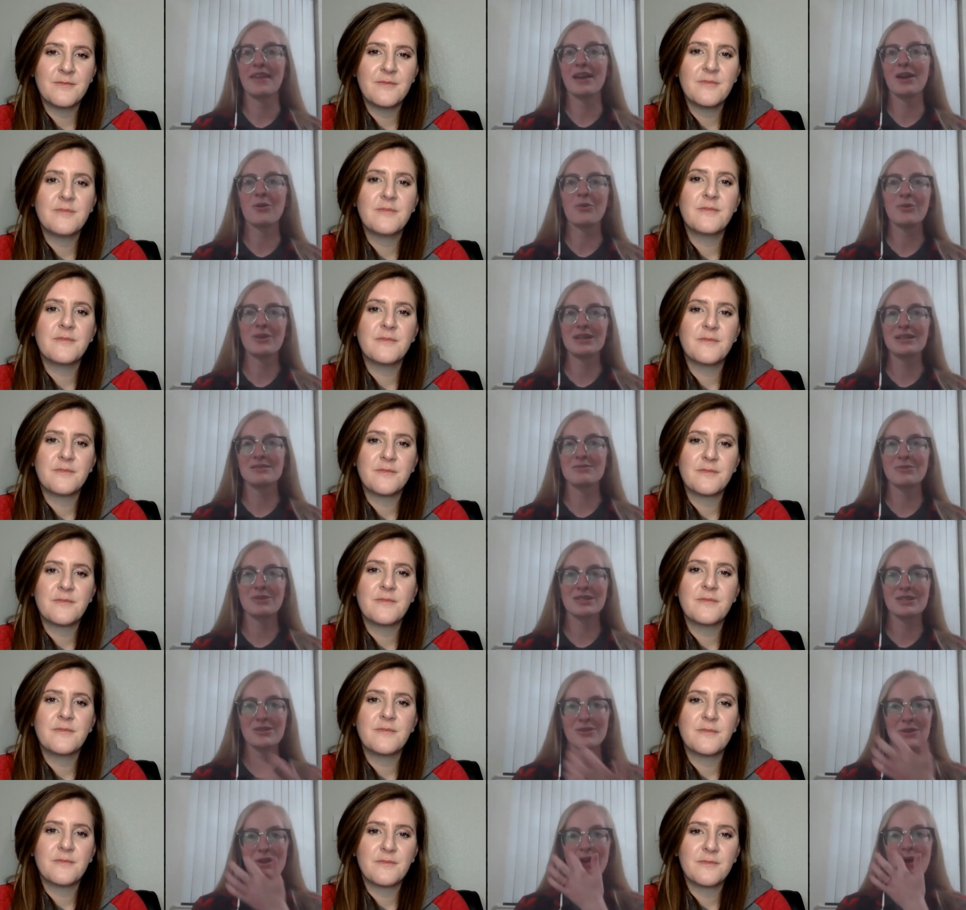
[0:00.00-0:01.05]
Speaker 1: Like, what
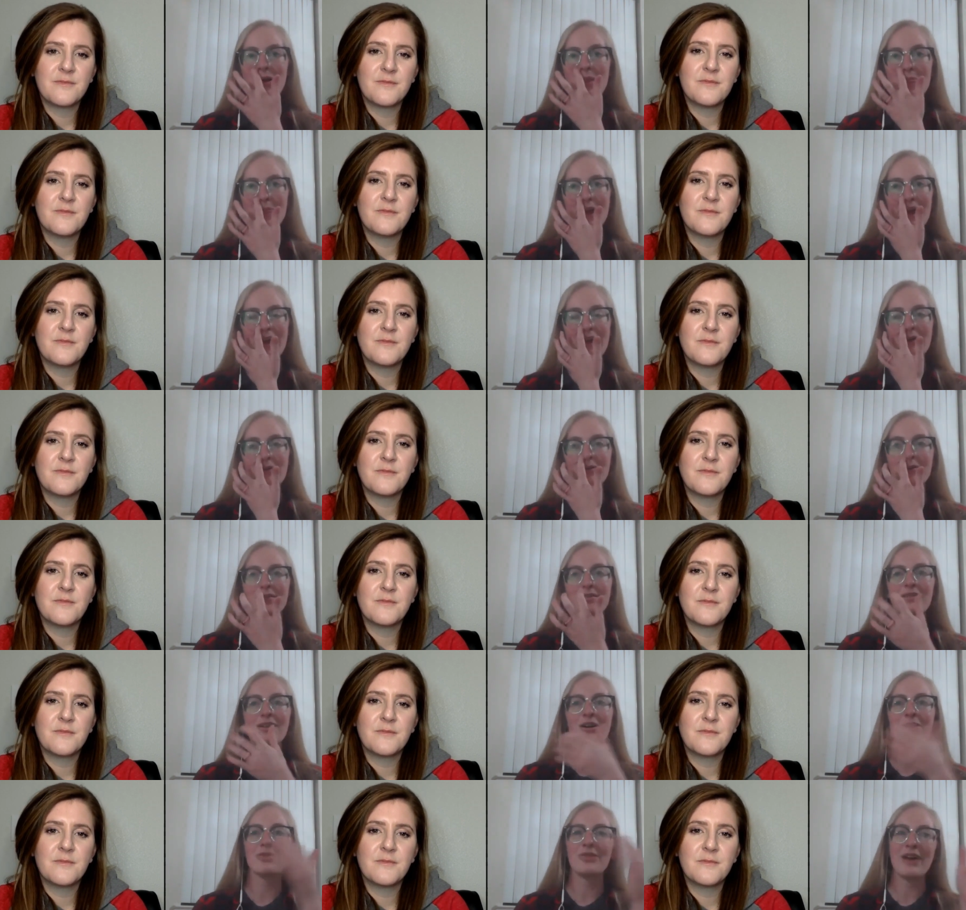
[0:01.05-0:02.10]
what's going on that
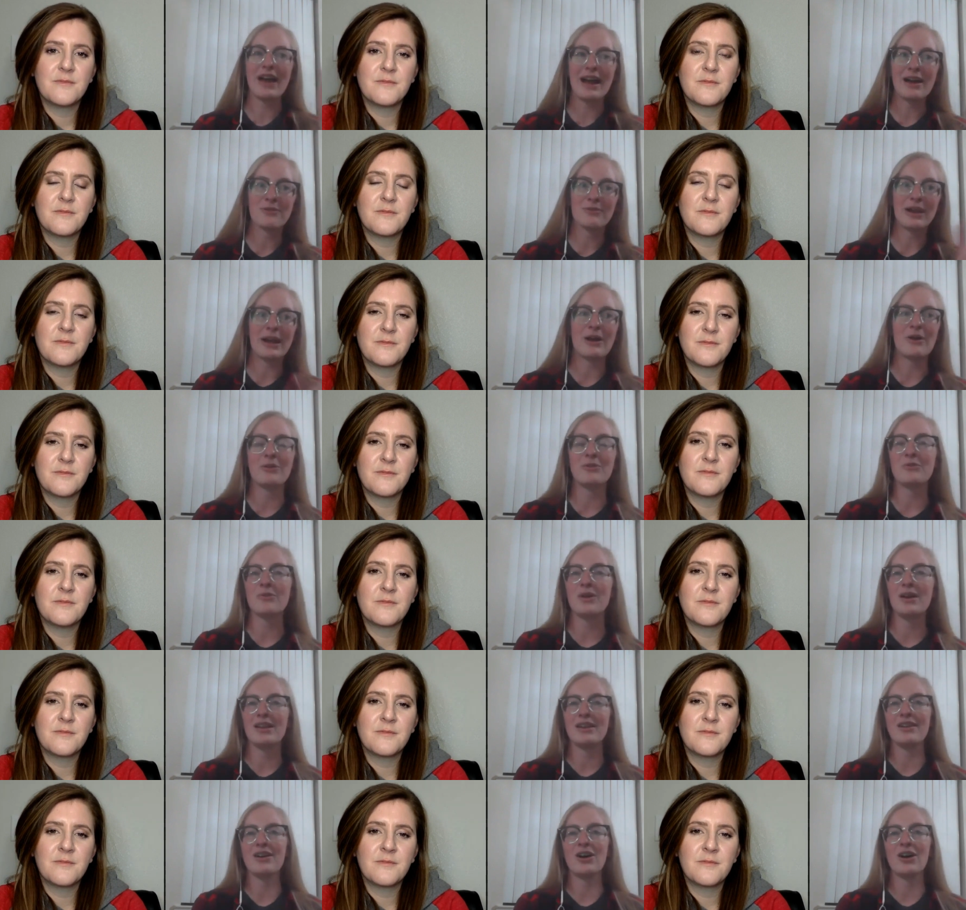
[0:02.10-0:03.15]
on that route and
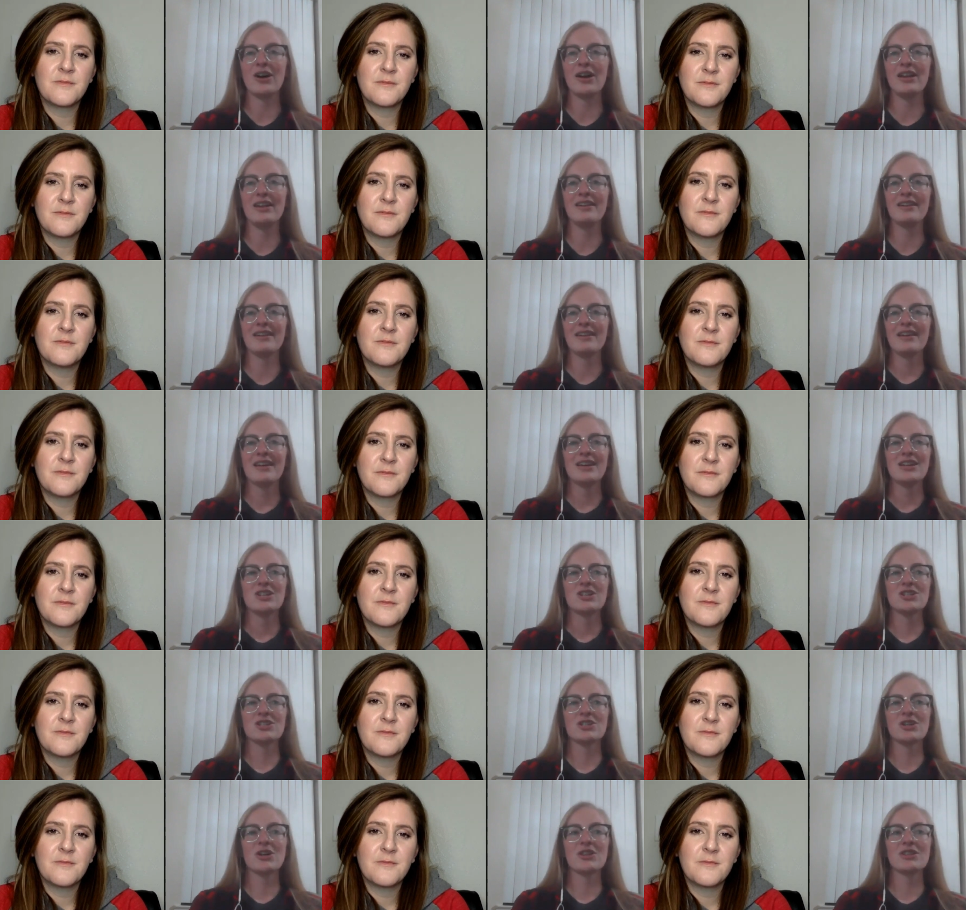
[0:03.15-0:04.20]
whatnot, and
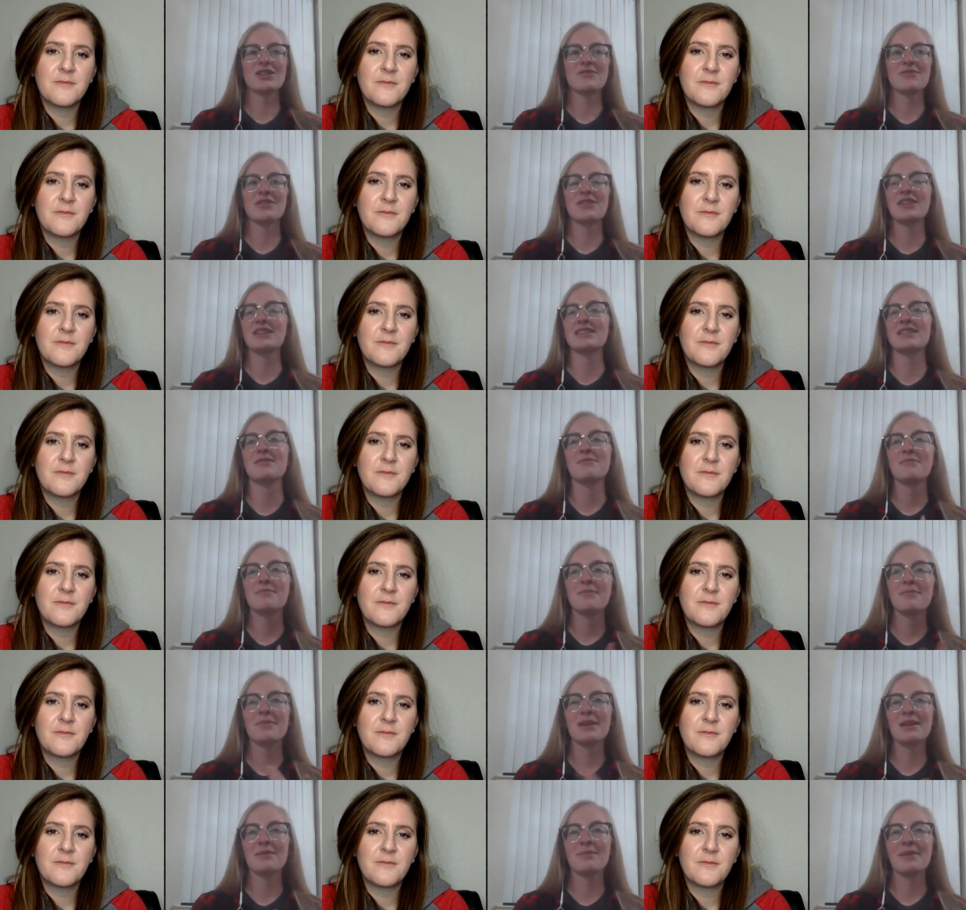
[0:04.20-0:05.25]
just all the different things. And
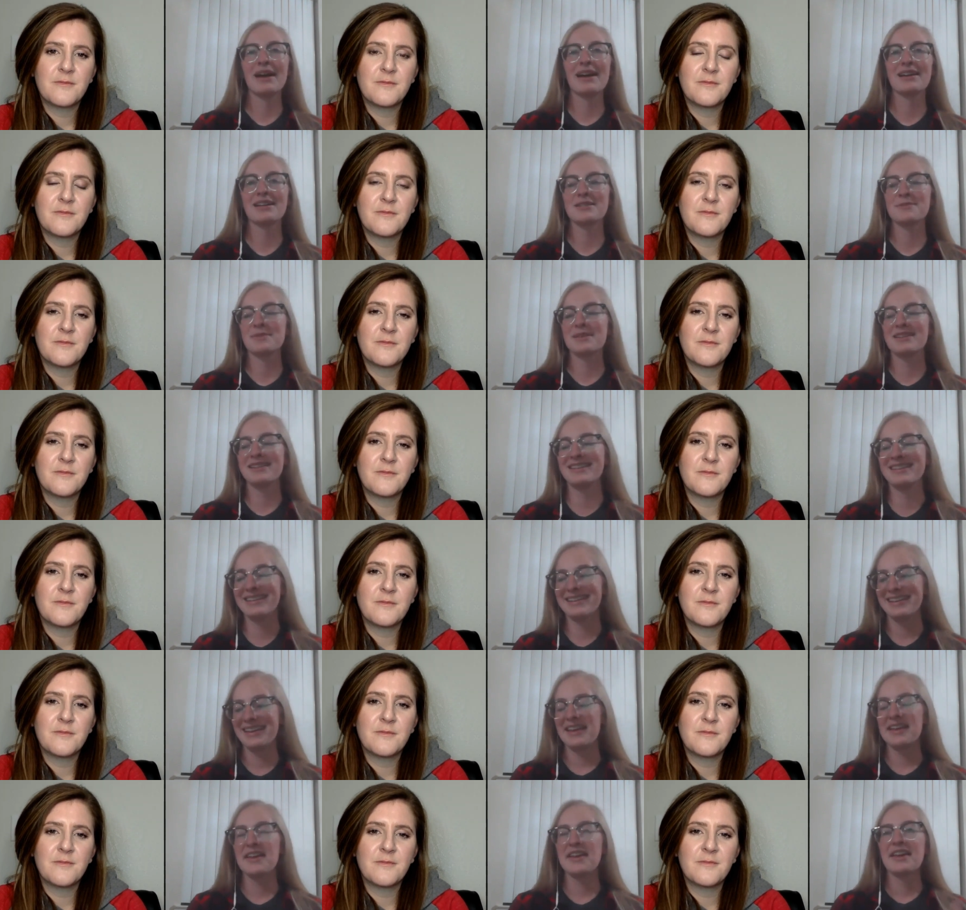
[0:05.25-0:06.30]
me and my husband,
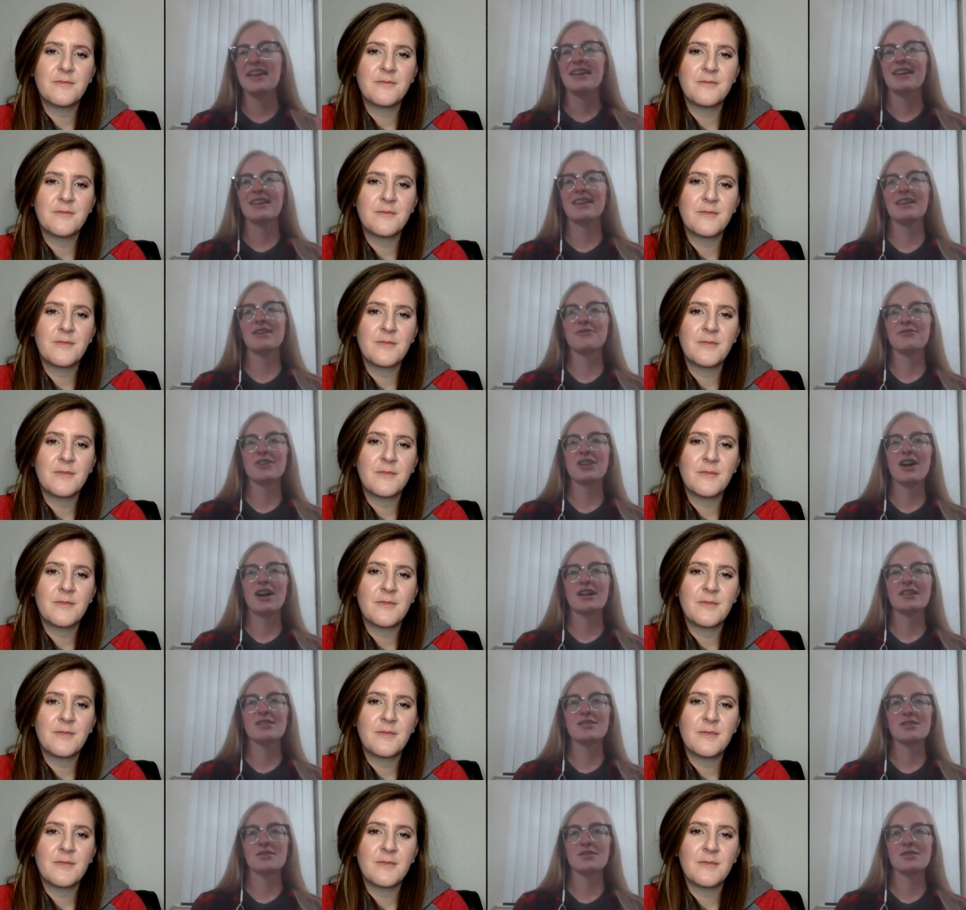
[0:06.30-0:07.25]
he forgot